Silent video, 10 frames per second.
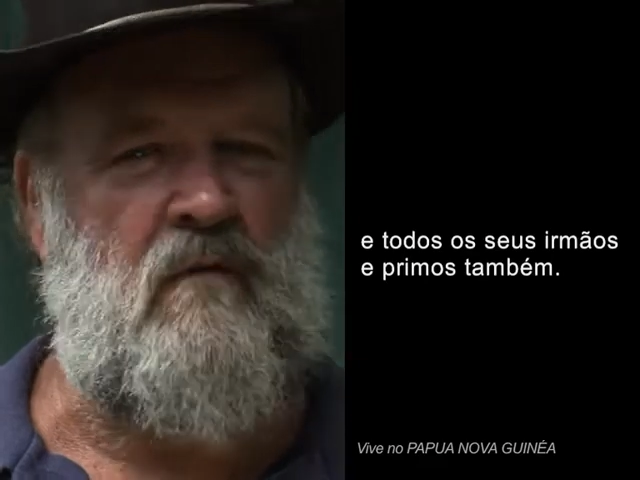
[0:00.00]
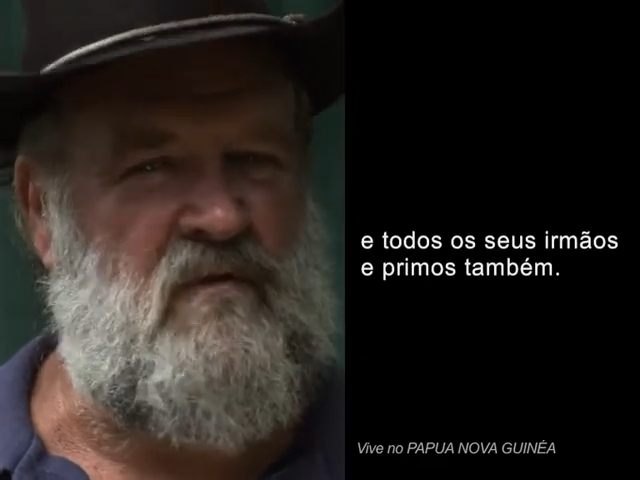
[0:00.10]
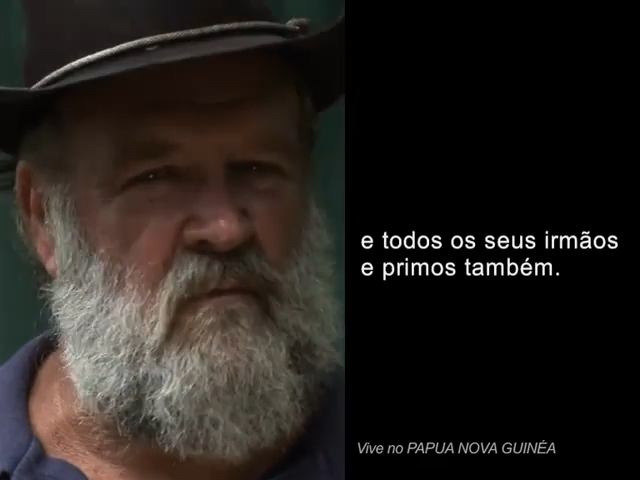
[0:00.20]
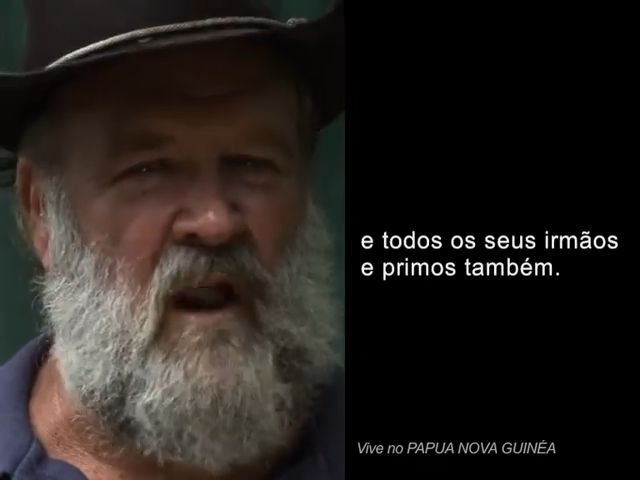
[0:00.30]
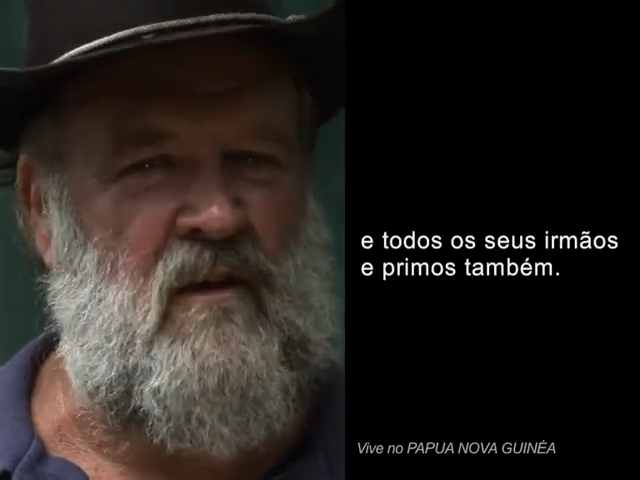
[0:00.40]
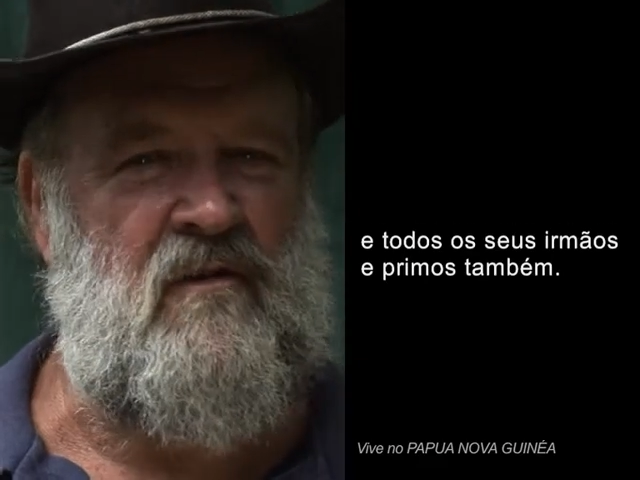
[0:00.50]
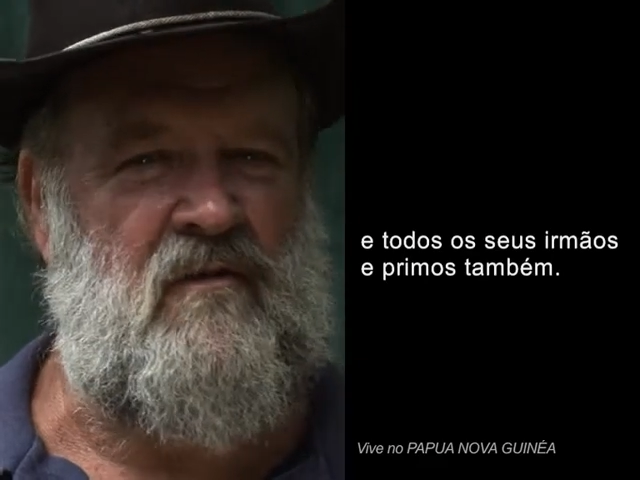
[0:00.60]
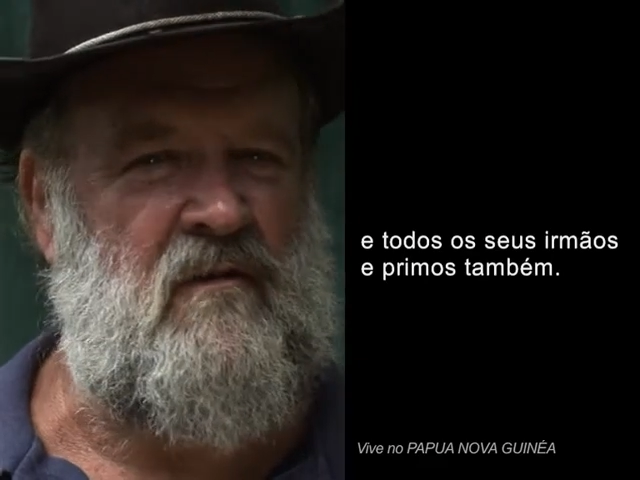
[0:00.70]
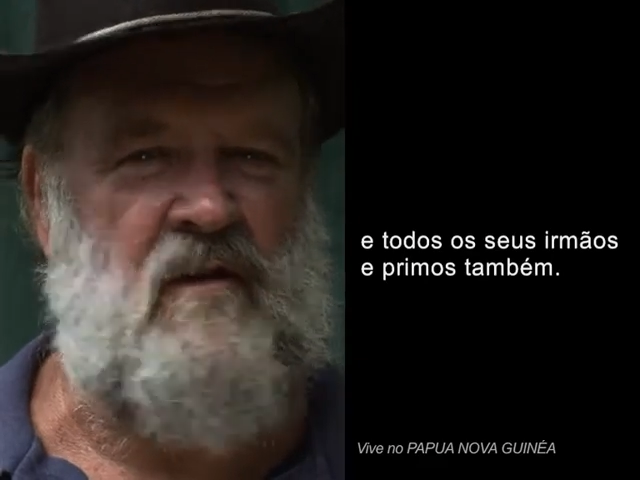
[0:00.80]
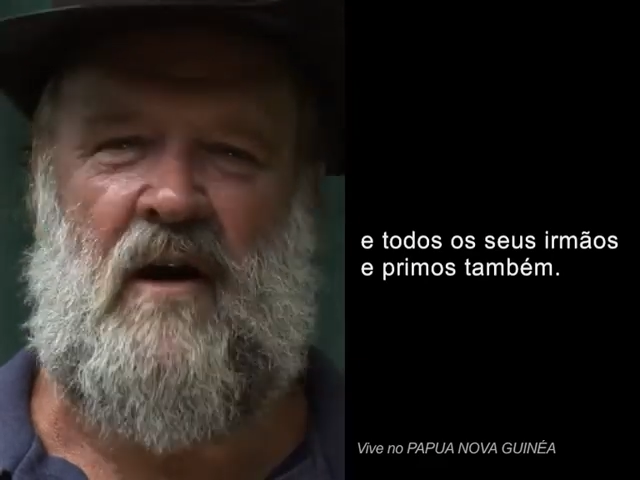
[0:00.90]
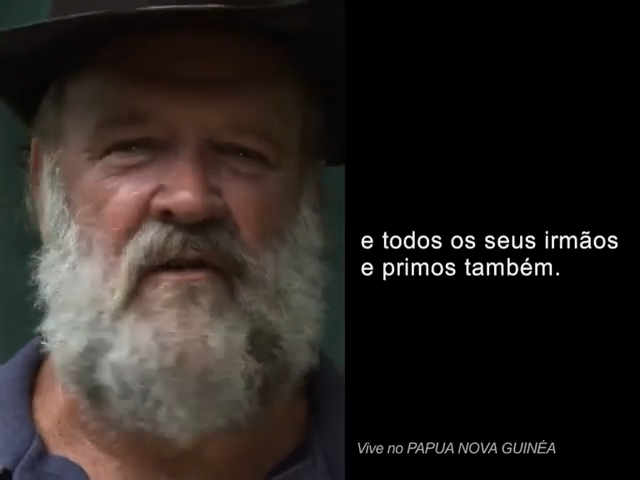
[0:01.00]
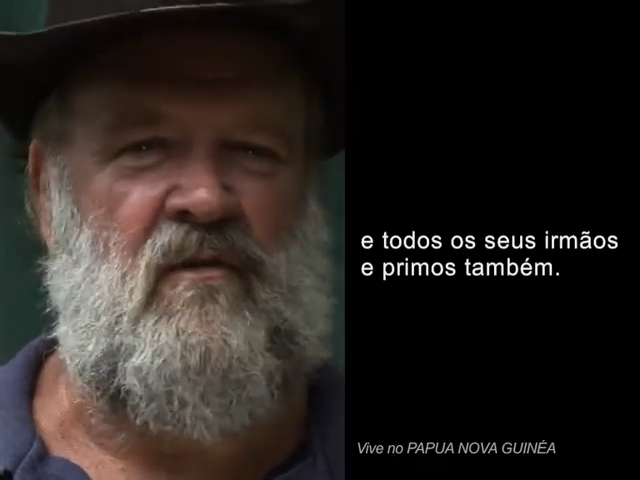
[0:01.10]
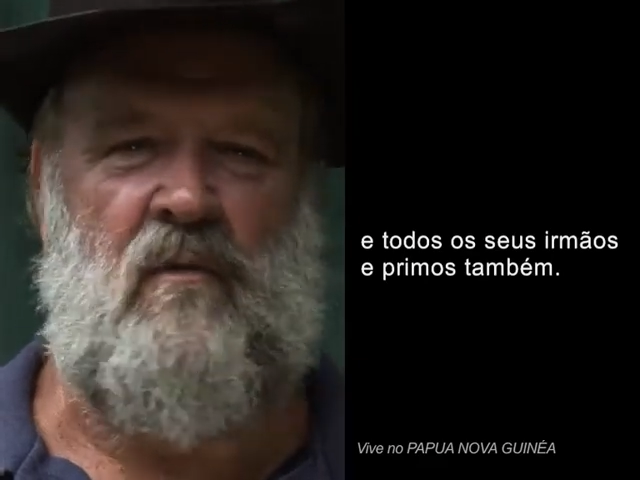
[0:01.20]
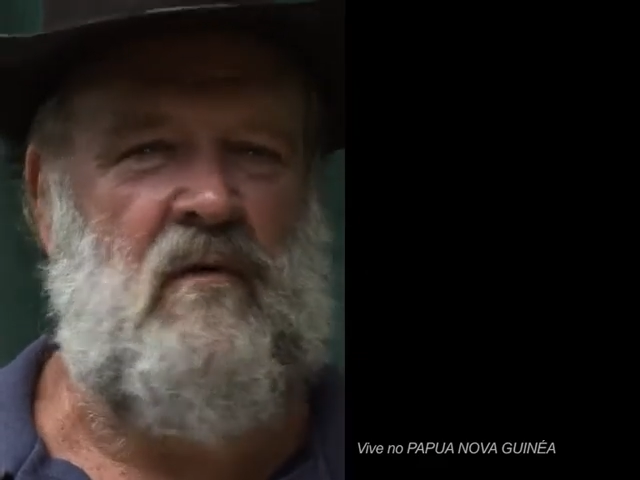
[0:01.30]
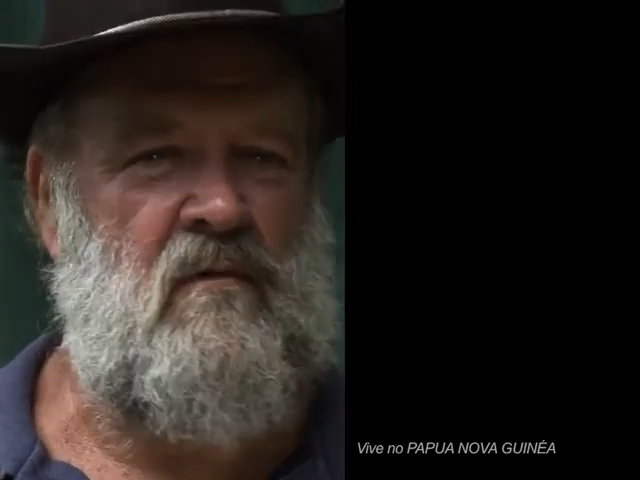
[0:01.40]
of his brothers and
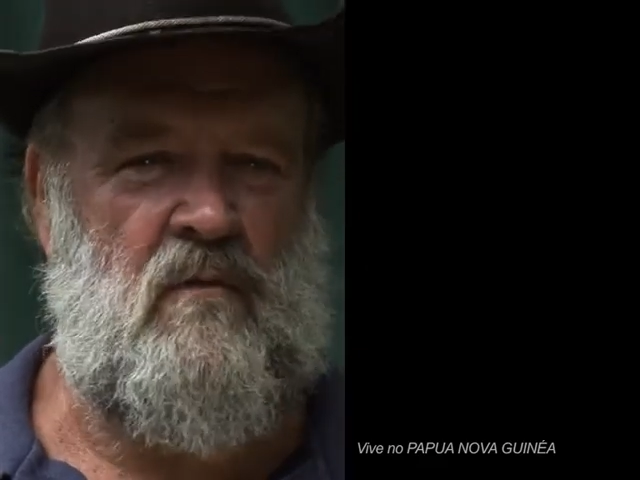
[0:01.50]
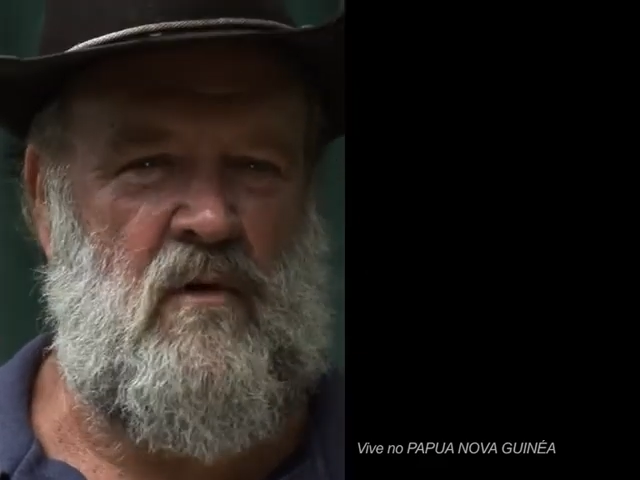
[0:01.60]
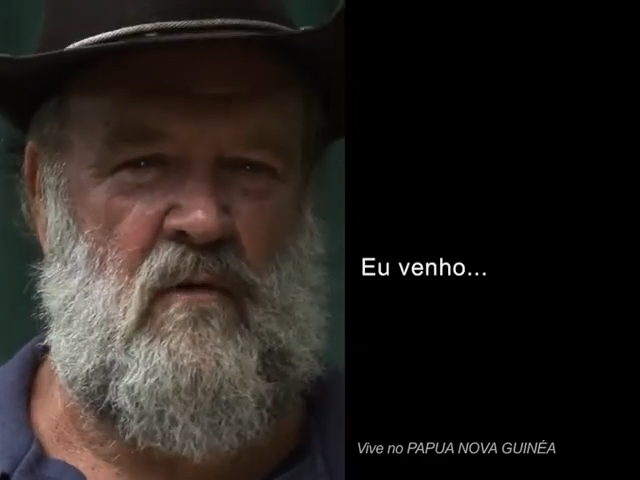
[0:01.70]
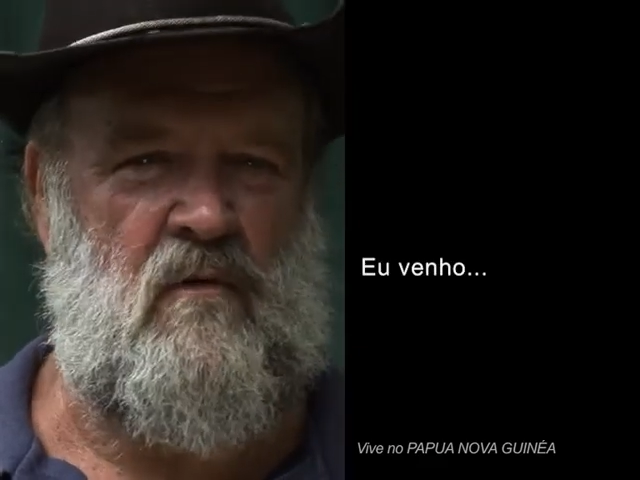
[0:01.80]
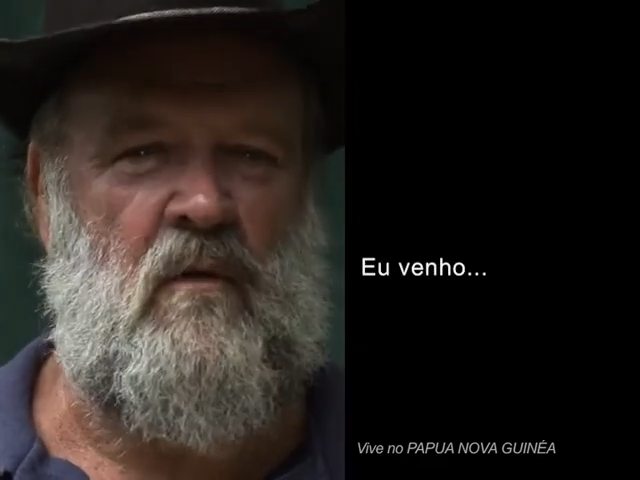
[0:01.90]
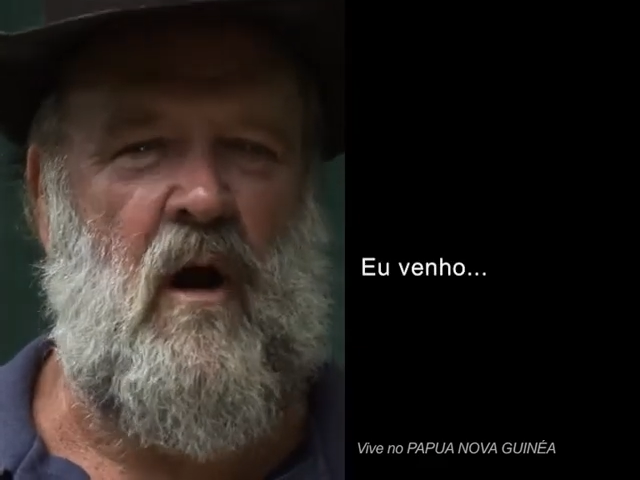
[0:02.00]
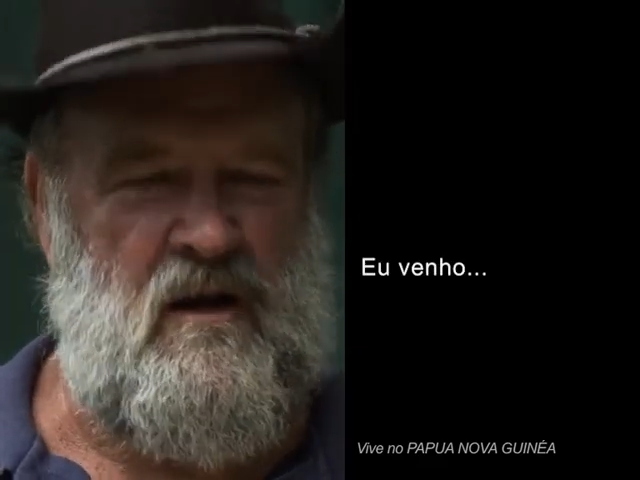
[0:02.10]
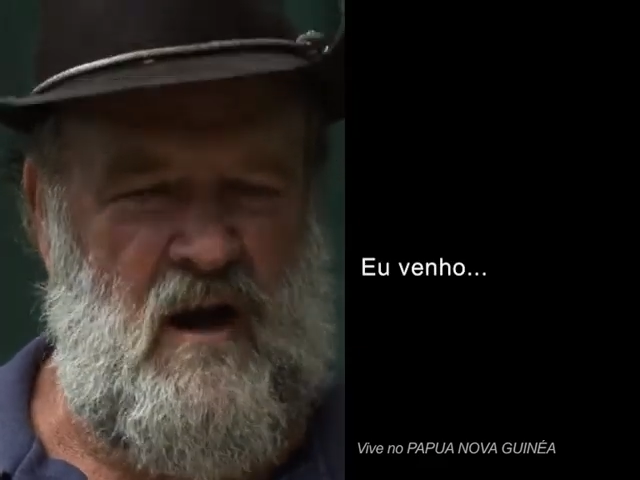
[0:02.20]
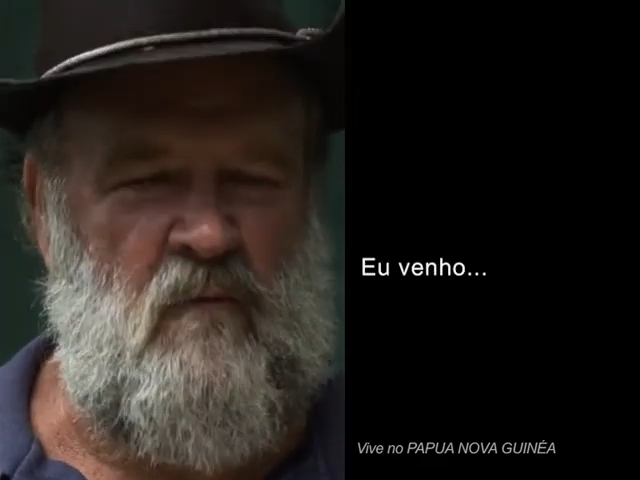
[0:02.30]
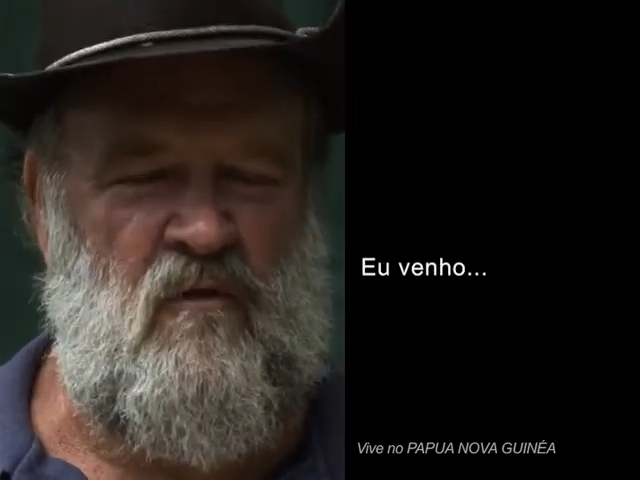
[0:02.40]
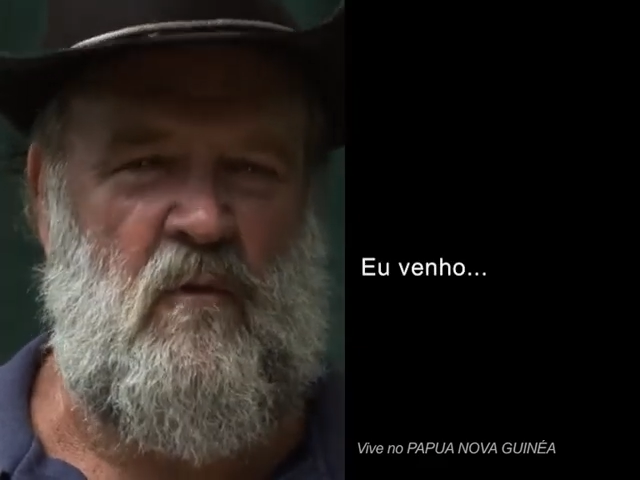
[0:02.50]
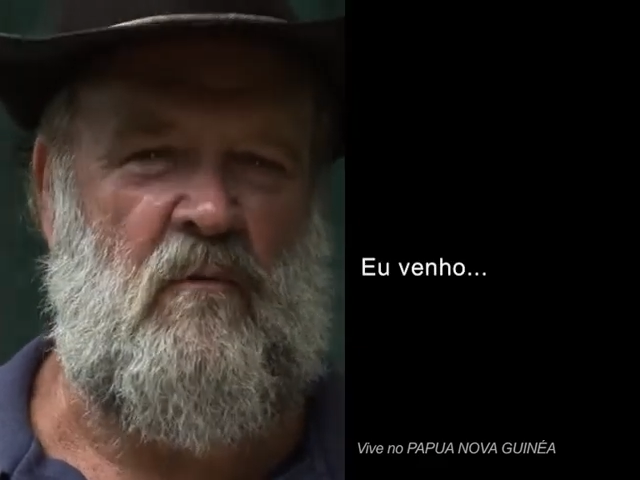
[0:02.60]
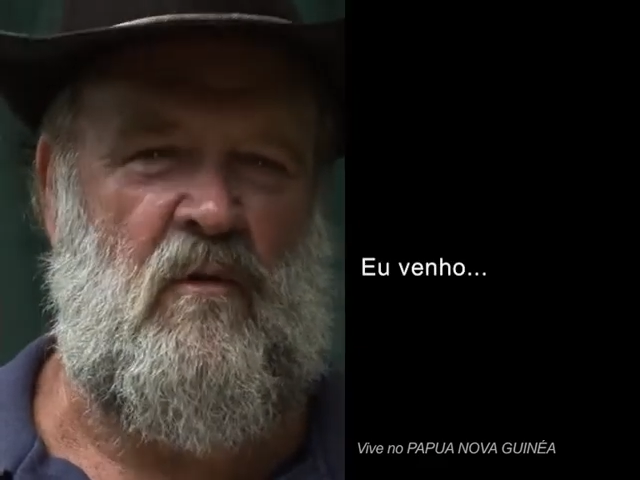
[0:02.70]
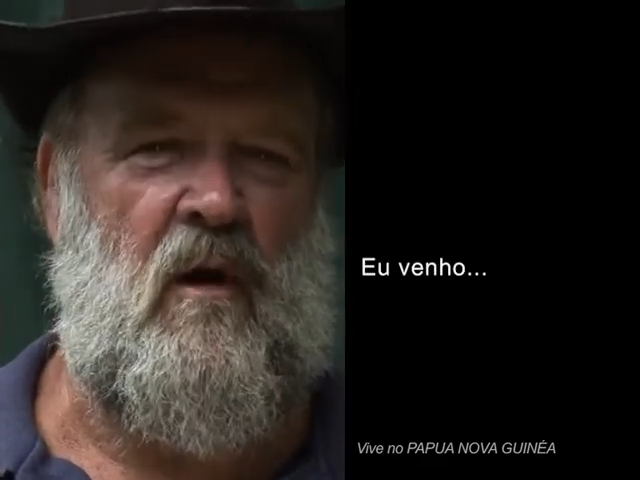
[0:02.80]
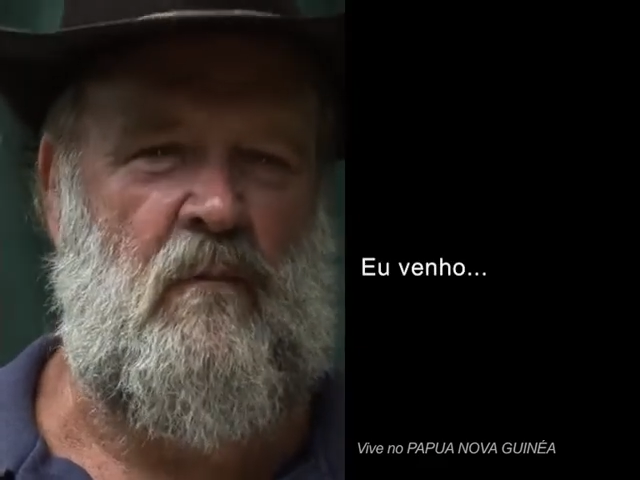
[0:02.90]
cousins were. We were I come
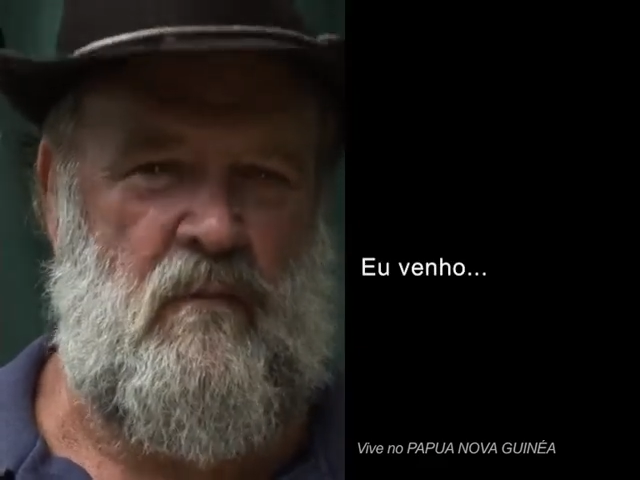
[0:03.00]
from a, a,